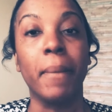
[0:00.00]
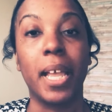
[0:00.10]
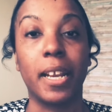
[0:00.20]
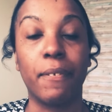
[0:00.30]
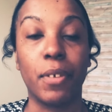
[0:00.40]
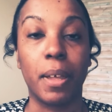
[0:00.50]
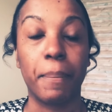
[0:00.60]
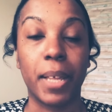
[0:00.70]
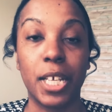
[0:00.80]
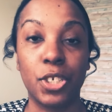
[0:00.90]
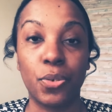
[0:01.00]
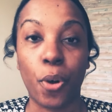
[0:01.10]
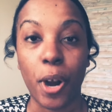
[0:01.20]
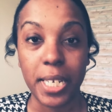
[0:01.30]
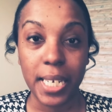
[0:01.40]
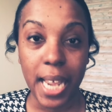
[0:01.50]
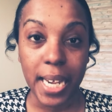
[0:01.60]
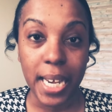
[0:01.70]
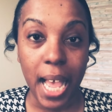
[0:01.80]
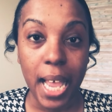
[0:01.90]
And because you are a
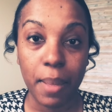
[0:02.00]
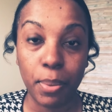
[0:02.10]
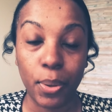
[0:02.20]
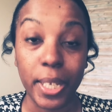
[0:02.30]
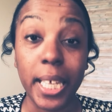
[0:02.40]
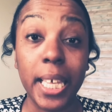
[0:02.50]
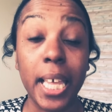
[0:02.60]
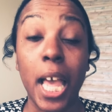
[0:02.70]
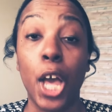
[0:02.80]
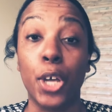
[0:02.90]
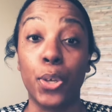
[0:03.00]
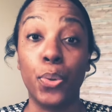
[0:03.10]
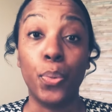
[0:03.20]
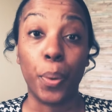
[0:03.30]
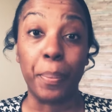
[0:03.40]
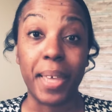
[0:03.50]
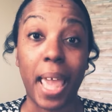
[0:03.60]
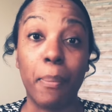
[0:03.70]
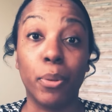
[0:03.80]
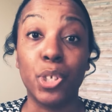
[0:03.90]
1099 employee, you will be
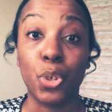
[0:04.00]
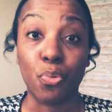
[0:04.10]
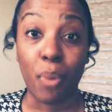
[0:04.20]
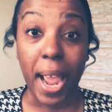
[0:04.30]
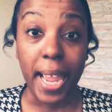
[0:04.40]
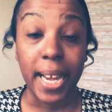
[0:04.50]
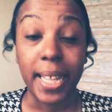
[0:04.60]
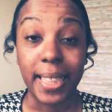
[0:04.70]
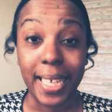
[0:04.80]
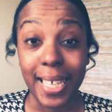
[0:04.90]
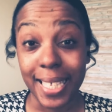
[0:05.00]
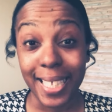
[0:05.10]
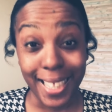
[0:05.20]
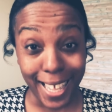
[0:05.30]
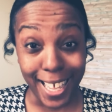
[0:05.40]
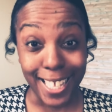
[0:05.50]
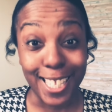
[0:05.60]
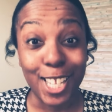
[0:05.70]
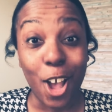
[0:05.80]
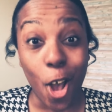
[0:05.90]
able to write these
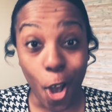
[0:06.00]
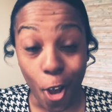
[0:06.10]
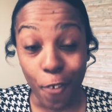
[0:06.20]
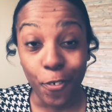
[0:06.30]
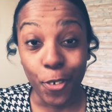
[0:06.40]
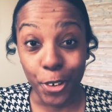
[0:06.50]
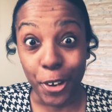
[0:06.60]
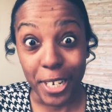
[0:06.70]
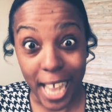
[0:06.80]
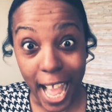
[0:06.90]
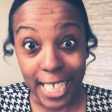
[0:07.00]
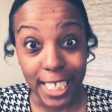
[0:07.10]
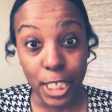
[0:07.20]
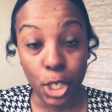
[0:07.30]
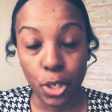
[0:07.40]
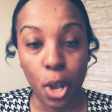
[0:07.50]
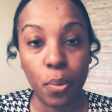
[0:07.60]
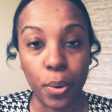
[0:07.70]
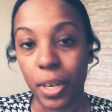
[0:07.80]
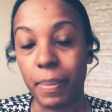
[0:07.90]
things off on your taxes. So
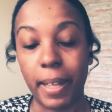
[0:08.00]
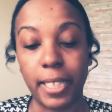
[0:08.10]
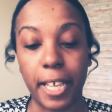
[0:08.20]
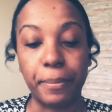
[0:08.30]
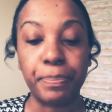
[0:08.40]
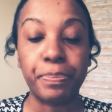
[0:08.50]
don't worry about that.